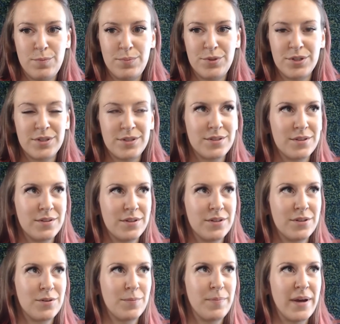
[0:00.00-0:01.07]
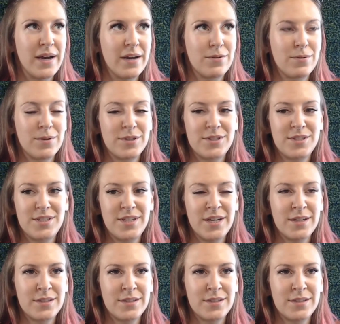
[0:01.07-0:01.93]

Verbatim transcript: Just a little backward six.